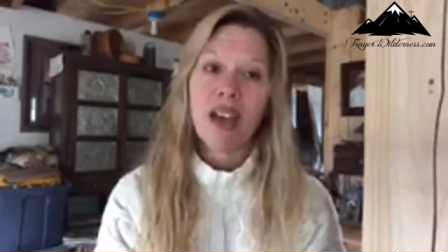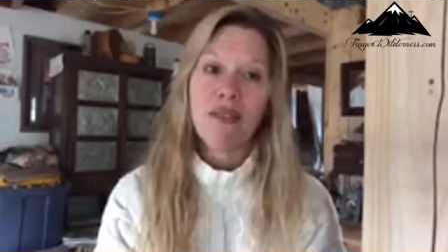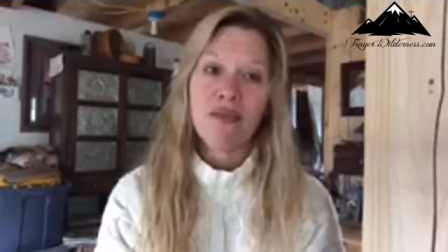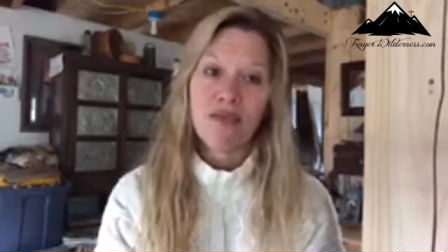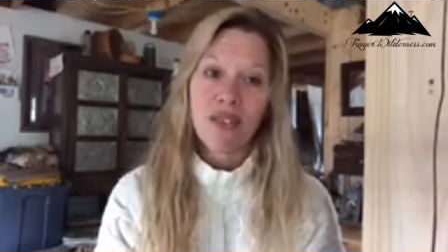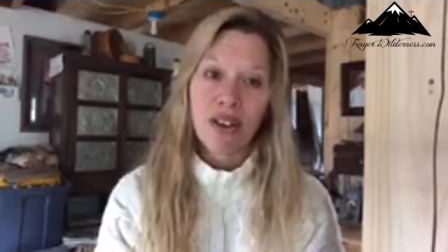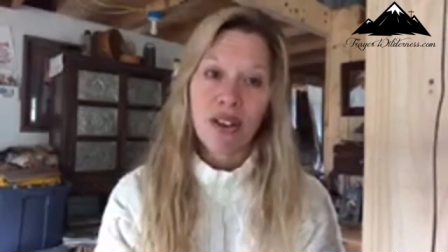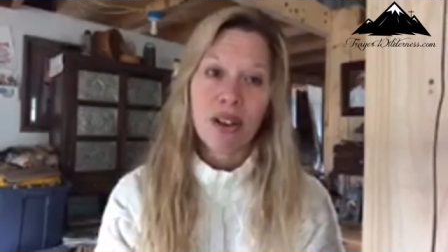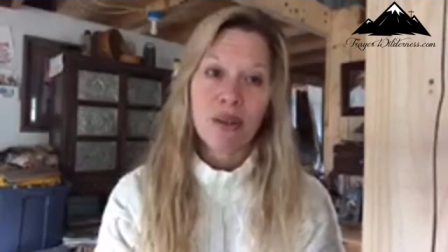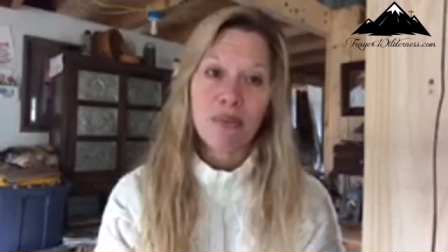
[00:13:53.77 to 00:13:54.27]

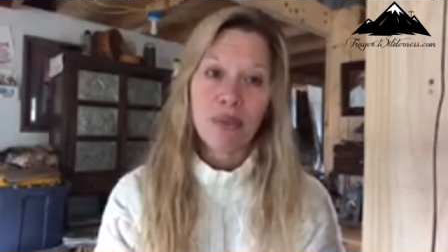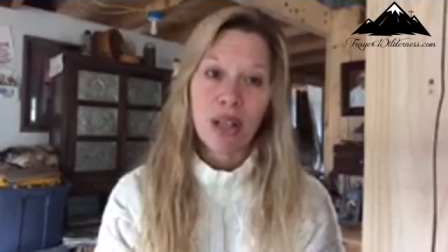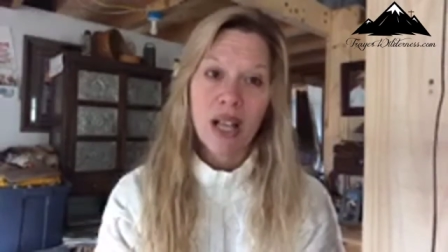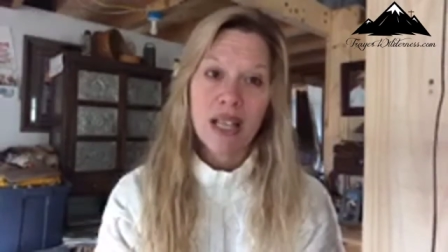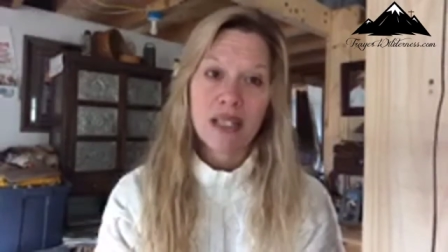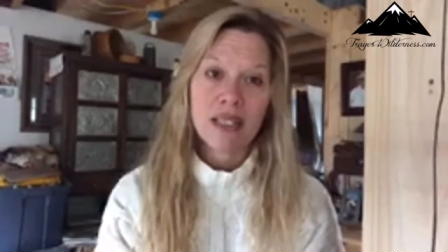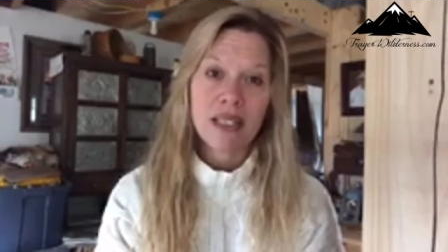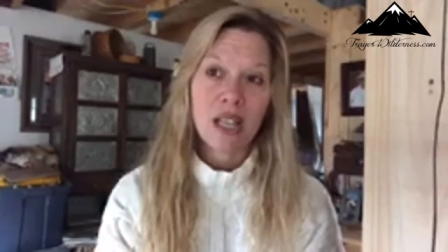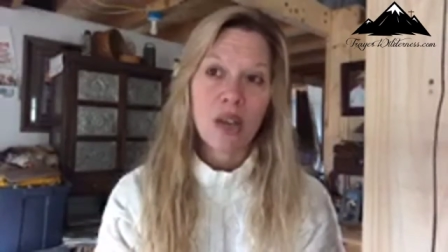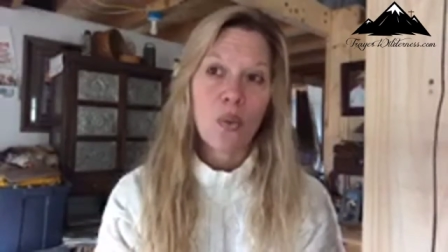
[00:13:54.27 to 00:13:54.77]
am very
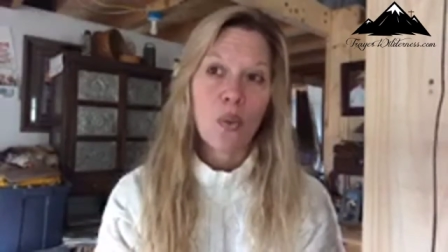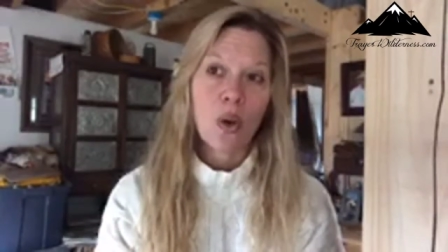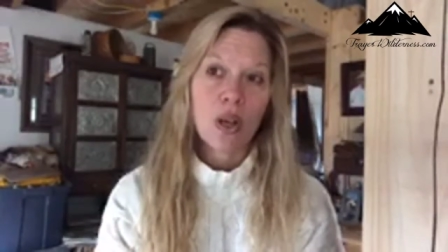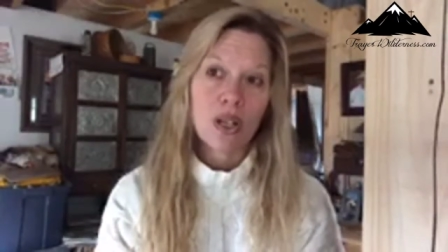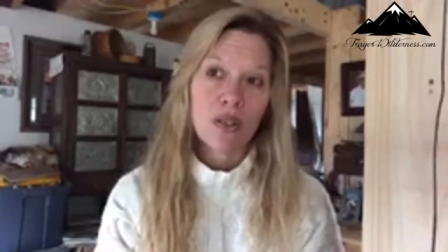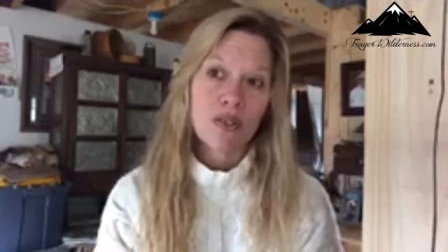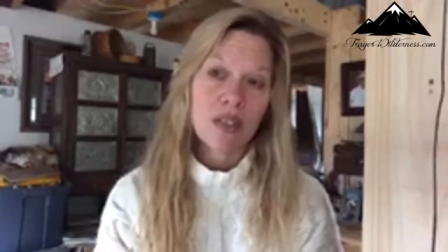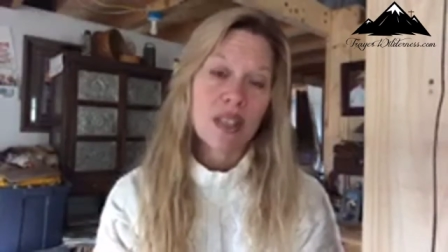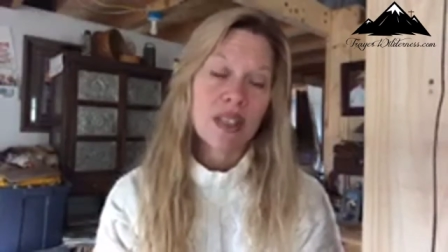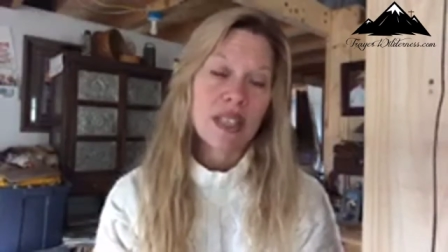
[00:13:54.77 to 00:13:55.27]
blessed that
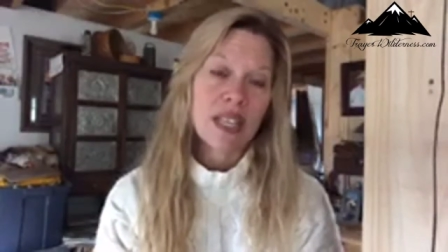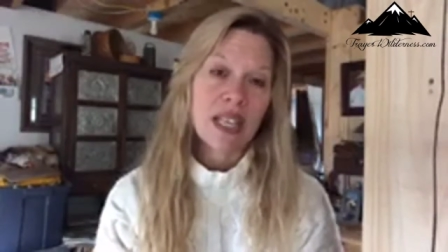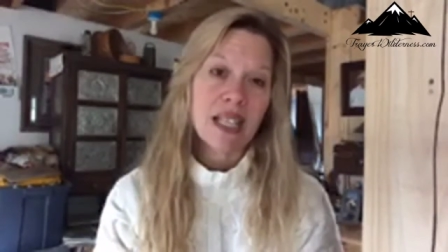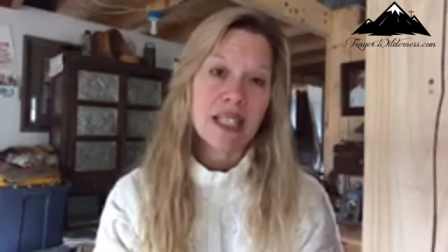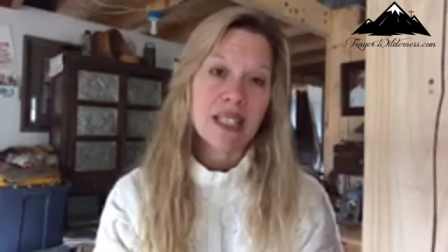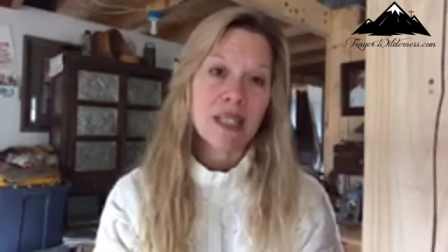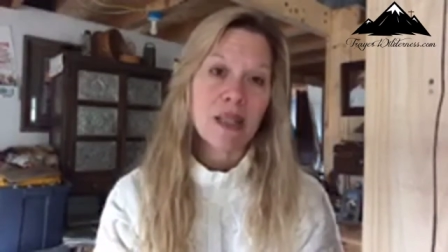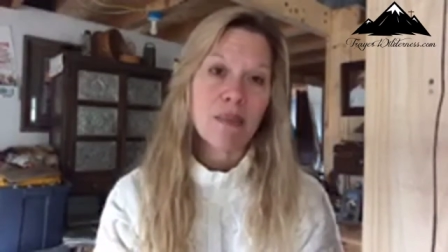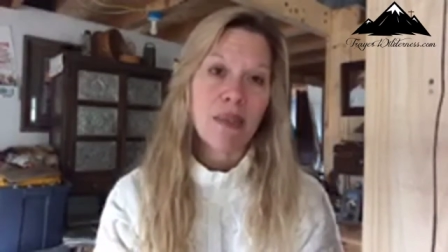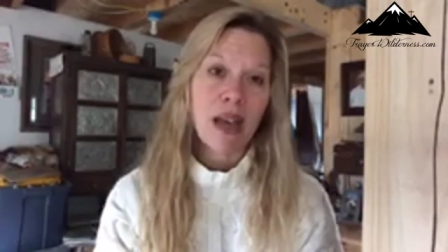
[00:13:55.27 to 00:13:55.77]
one of the
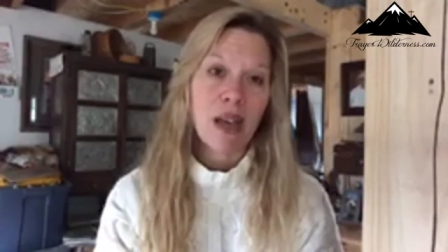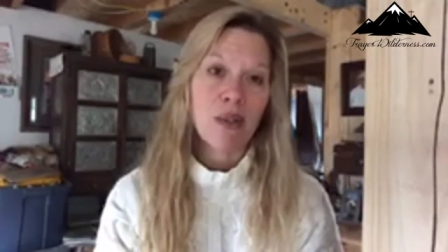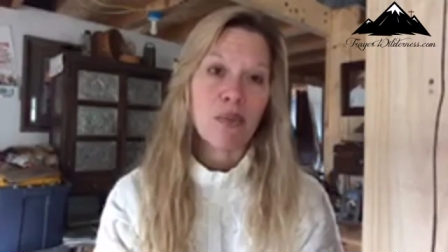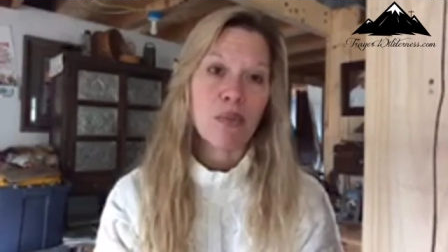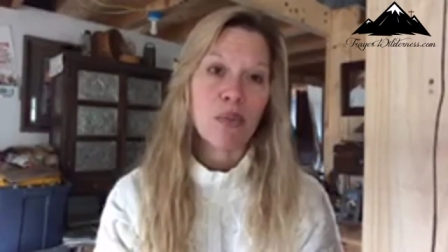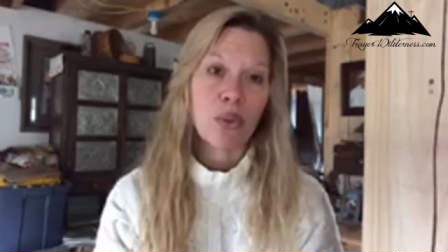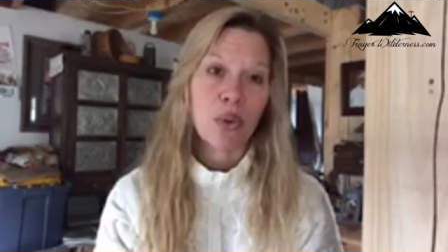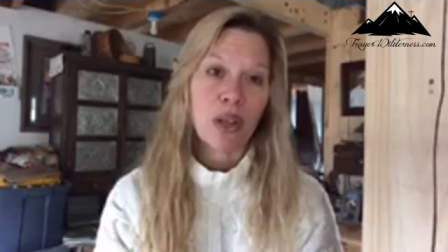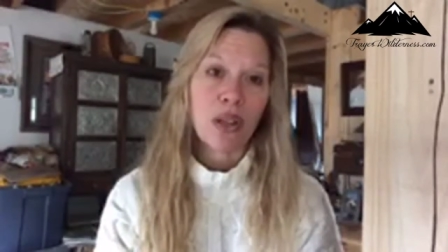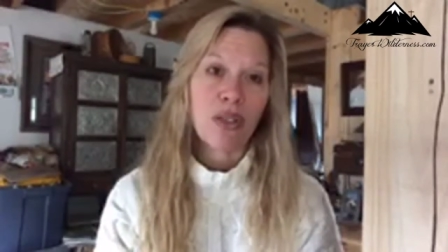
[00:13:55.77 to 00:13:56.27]
things the
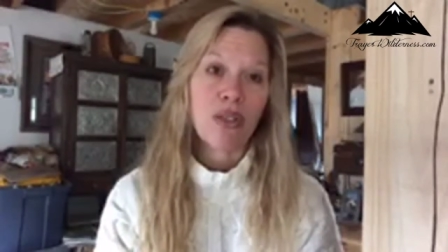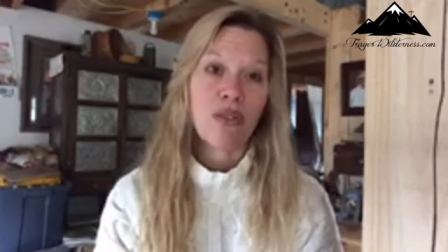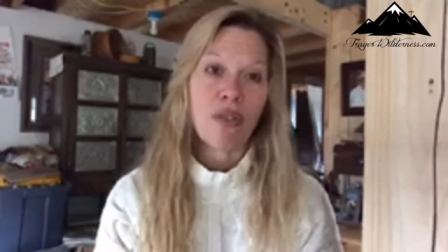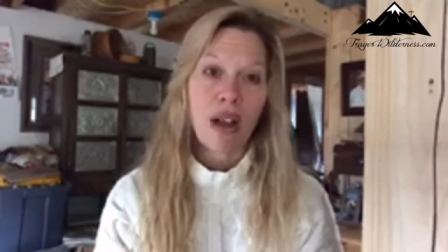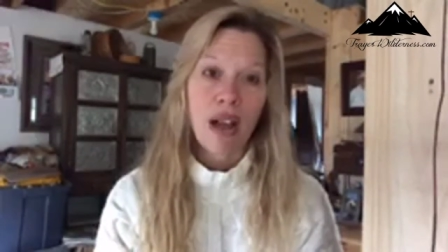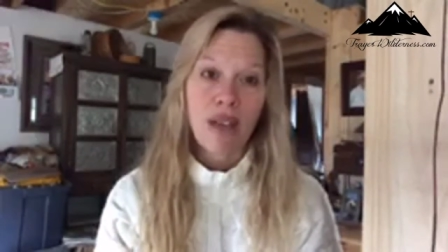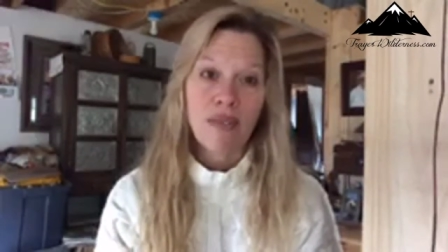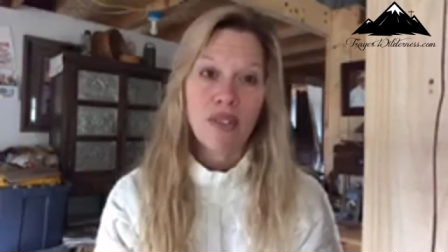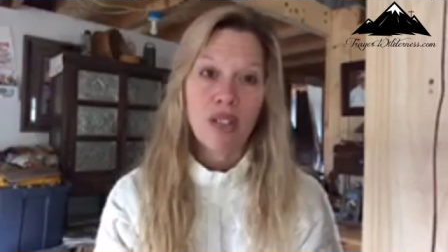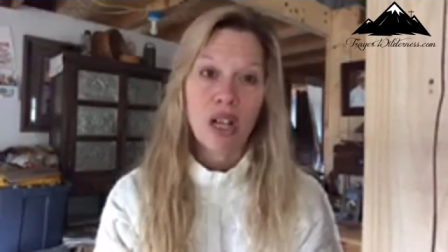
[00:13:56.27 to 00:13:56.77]
mountain boy
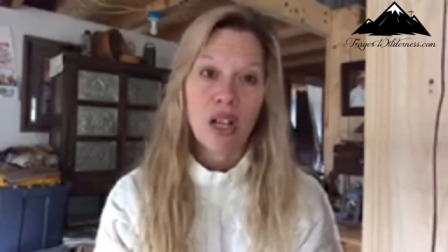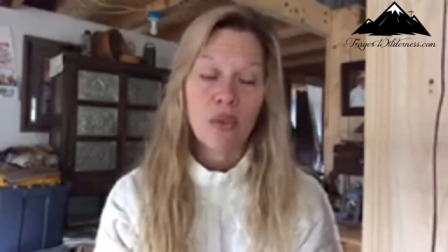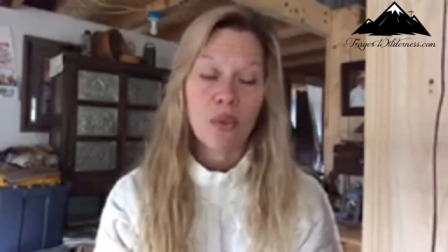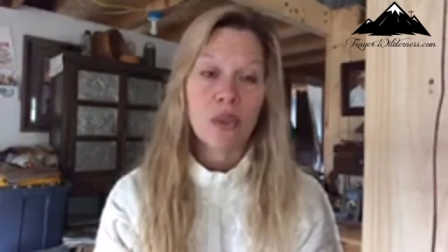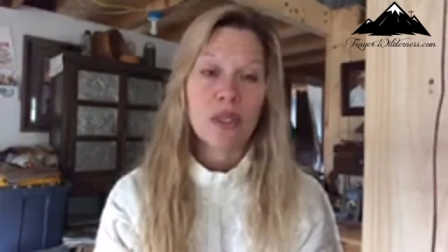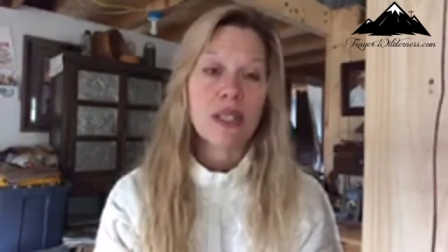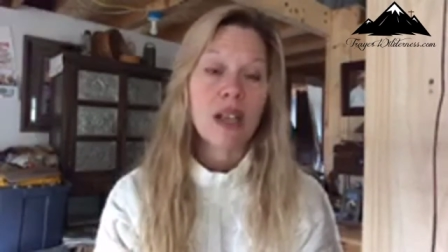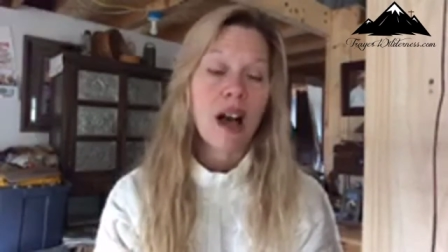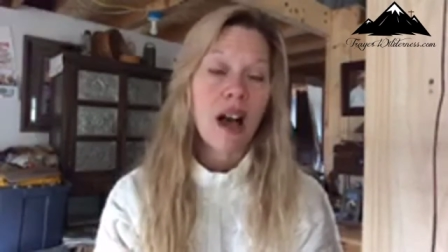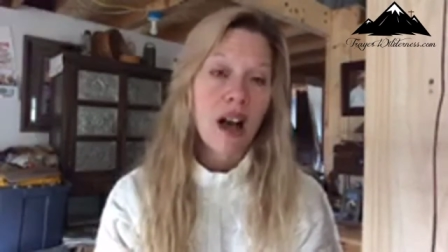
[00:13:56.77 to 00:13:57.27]
thrived
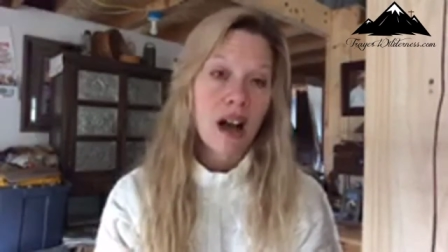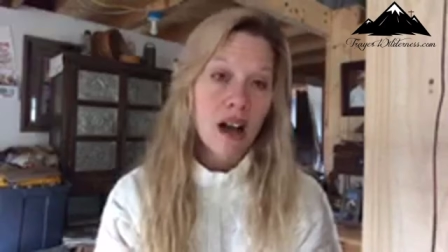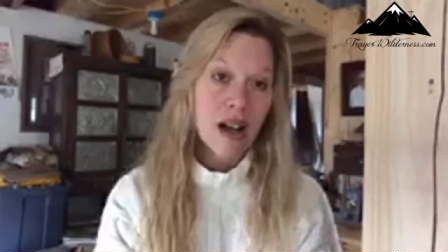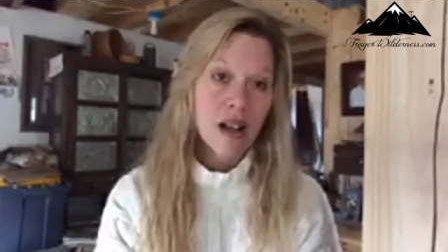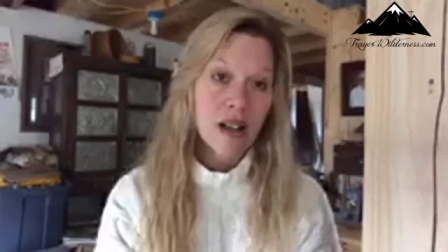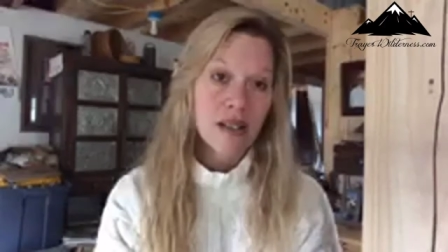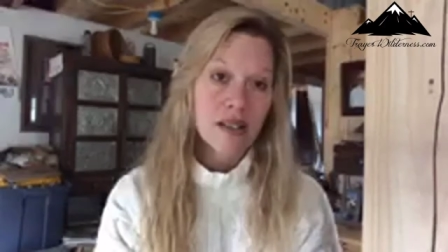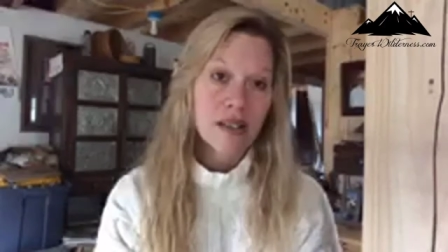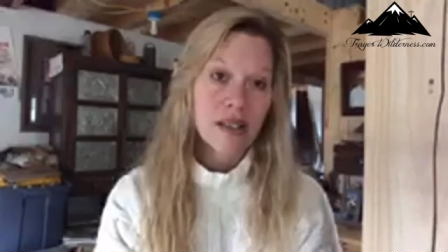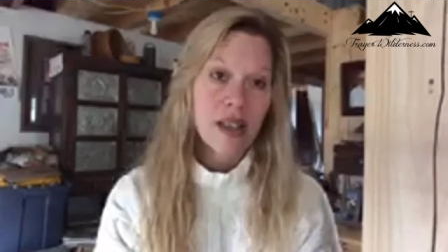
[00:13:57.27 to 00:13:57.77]
on was
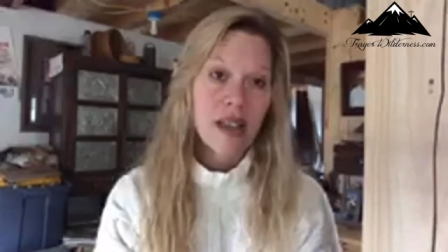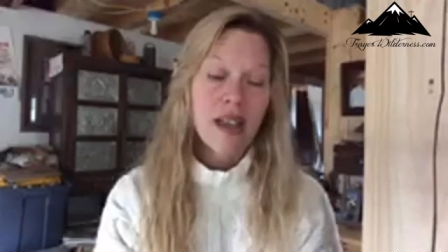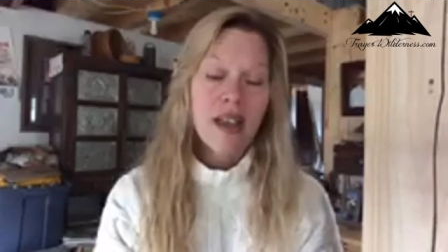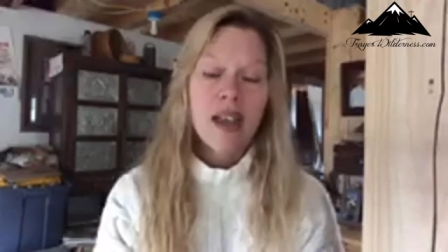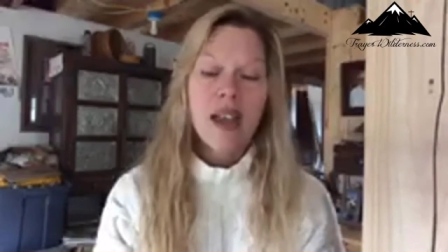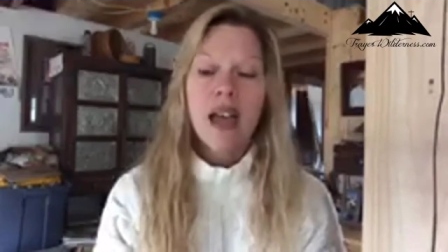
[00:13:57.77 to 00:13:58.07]
hugs.